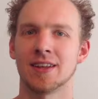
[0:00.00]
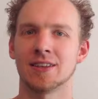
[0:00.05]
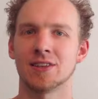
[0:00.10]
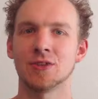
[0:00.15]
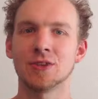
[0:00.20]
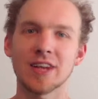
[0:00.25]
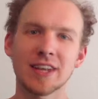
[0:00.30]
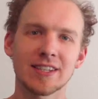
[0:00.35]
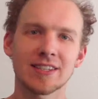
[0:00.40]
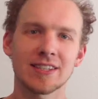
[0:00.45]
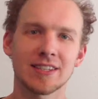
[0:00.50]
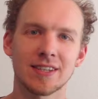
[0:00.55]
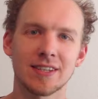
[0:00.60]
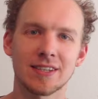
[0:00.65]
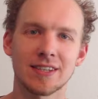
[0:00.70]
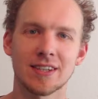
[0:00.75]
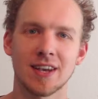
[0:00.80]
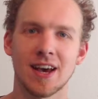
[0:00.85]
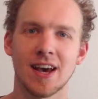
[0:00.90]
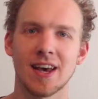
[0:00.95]
Today's
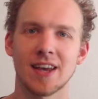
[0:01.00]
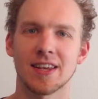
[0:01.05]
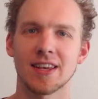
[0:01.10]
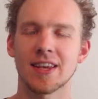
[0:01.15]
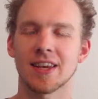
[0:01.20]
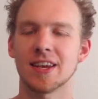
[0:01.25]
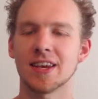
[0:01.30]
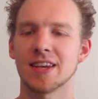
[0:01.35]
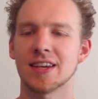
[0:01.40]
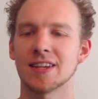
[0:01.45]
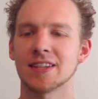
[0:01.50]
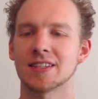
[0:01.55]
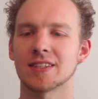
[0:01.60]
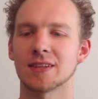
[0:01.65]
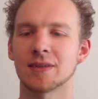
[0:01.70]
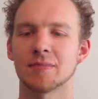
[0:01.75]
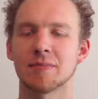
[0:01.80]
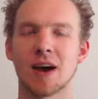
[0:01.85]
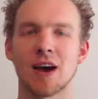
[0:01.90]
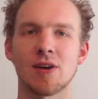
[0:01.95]
insight is
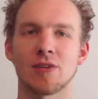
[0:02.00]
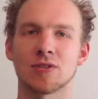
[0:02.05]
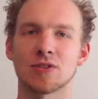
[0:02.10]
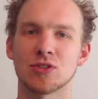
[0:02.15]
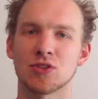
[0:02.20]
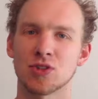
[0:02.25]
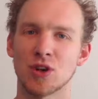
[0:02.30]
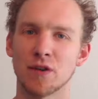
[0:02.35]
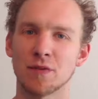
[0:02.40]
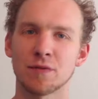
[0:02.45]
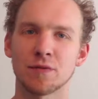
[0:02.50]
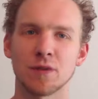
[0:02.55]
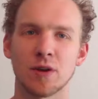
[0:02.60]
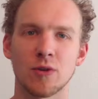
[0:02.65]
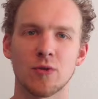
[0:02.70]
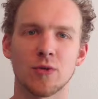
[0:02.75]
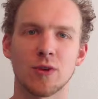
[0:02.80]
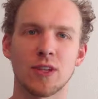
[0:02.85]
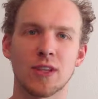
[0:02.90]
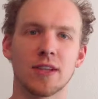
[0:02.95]
about software
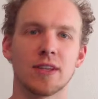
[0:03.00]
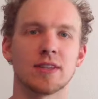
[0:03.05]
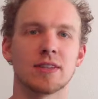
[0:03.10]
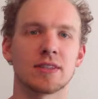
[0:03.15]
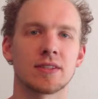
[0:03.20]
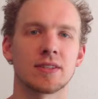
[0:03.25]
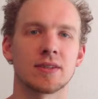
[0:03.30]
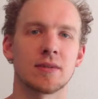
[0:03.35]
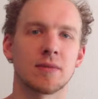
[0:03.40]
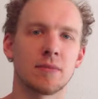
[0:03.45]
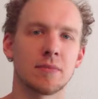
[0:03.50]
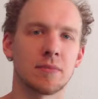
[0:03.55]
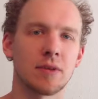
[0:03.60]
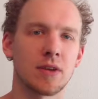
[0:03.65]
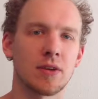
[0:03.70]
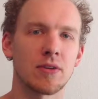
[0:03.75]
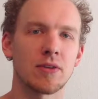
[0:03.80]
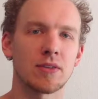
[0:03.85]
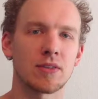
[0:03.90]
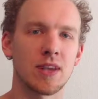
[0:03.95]
release,
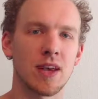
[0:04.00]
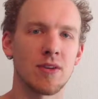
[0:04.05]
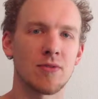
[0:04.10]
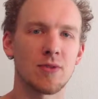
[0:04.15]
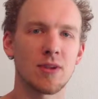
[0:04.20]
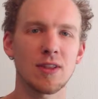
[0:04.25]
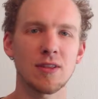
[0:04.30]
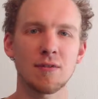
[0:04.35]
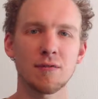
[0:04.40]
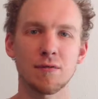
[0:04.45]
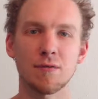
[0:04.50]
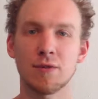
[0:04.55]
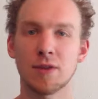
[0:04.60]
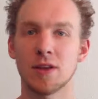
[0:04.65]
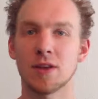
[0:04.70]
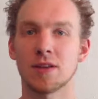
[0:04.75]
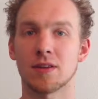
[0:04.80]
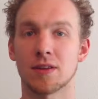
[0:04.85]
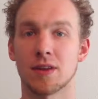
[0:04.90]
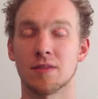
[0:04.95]
because I really
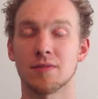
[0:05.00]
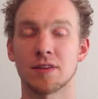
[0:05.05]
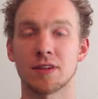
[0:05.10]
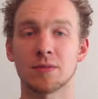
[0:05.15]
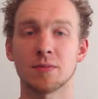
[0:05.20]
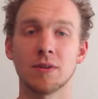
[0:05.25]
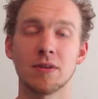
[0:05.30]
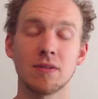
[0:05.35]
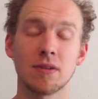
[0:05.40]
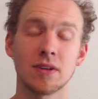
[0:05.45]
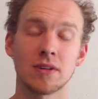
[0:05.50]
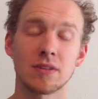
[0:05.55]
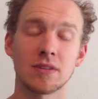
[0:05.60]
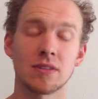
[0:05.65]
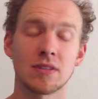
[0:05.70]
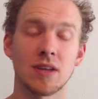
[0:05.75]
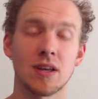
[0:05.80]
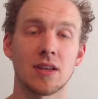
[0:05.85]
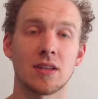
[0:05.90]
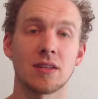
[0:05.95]
feel and have experienced
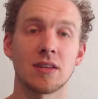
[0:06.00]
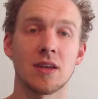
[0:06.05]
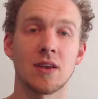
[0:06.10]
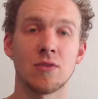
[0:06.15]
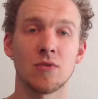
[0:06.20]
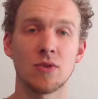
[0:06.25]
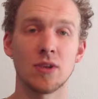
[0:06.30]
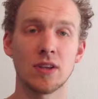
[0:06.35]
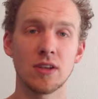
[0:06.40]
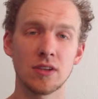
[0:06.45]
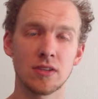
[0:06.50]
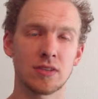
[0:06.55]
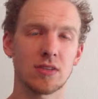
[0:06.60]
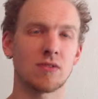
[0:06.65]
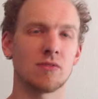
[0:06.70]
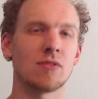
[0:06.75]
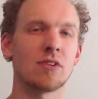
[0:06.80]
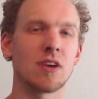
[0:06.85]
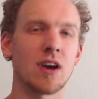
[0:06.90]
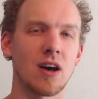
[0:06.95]
that release
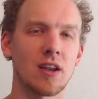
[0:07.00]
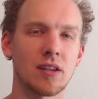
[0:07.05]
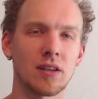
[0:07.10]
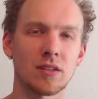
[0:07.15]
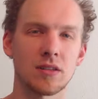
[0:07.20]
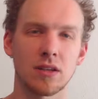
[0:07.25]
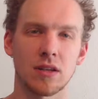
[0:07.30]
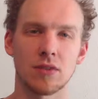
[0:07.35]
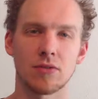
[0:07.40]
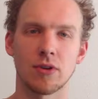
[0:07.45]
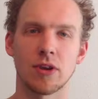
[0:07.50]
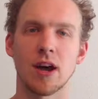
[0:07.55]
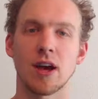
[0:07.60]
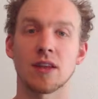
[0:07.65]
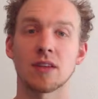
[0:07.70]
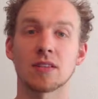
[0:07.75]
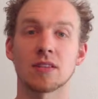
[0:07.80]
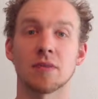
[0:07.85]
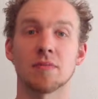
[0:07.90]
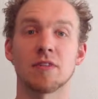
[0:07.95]
is
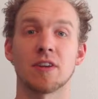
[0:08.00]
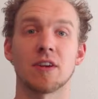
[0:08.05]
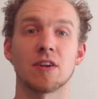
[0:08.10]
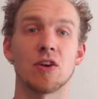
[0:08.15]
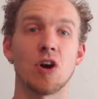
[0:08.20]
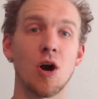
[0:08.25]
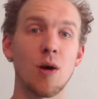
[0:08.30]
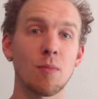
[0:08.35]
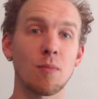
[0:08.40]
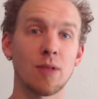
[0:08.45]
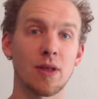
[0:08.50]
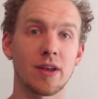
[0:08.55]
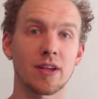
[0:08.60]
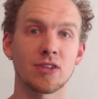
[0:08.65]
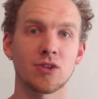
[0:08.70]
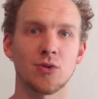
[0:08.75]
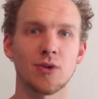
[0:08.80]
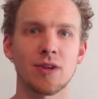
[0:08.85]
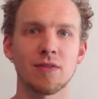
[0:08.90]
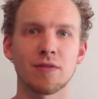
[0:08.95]
regarded something
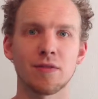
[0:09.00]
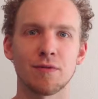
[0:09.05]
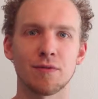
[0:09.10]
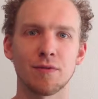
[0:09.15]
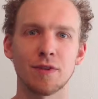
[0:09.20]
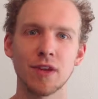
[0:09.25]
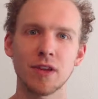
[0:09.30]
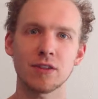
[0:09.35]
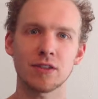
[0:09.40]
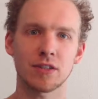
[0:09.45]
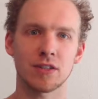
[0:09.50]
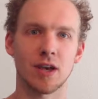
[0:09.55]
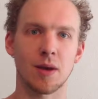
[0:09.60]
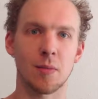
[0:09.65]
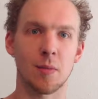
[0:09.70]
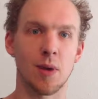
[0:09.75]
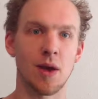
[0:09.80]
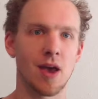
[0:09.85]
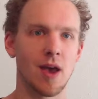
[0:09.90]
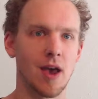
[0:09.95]
complex or even
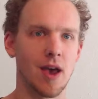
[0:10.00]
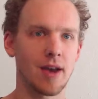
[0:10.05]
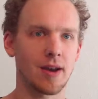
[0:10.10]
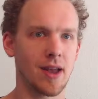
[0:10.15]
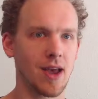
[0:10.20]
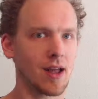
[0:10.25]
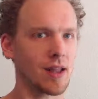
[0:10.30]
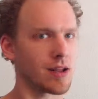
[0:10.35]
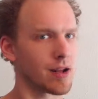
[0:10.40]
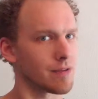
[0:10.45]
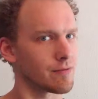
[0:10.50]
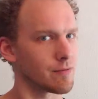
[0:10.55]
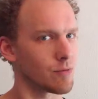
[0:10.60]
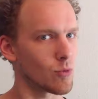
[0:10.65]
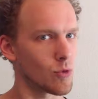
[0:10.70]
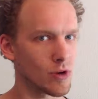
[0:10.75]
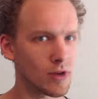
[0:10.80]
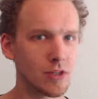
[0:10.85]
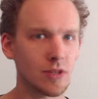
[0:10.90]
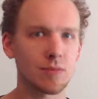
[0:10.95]
fearsome, and hell, I've
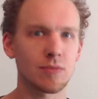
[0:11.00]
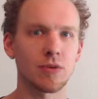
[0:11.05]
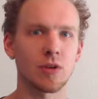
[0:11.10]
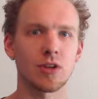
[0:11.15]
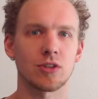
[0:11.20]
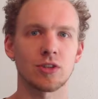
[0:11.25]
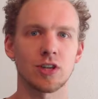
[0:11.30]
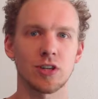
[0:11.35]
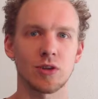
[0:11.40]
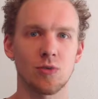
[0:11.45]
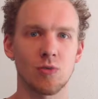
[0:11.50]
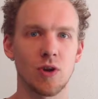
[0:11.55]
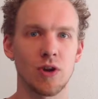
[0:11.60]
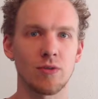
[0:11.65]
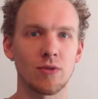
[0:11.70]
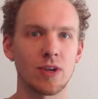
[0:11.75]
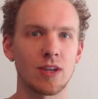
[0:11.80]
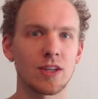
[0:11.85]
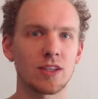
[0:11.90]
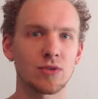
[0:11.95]
worked in projects where
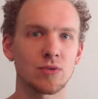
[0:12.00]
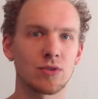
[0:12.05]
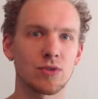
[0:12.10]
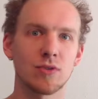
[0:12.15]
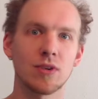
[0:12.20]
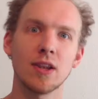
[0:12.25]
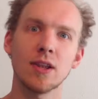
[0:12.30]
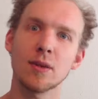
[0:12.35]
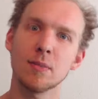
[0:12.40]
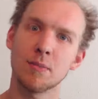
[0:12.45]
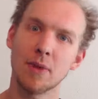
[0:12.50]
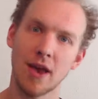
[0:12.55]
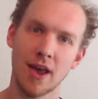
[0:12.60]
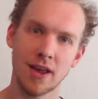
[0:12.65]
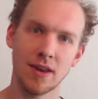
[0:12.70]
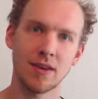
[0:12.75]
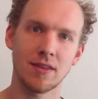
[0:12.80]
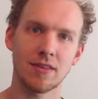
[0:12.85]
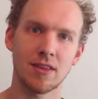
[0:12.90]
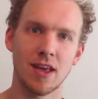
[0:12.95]
release was really a
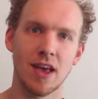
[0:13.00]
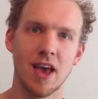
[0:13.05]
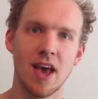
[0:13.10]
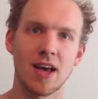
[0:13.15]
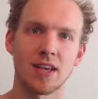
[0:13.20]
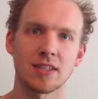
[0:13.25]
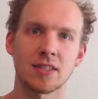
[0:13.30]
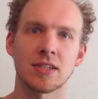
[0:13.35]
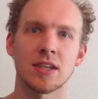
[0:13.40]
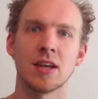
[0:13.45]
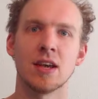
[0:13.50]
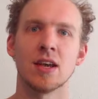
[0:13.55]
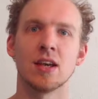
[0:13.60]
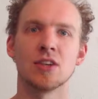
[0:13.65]
pain in the ass.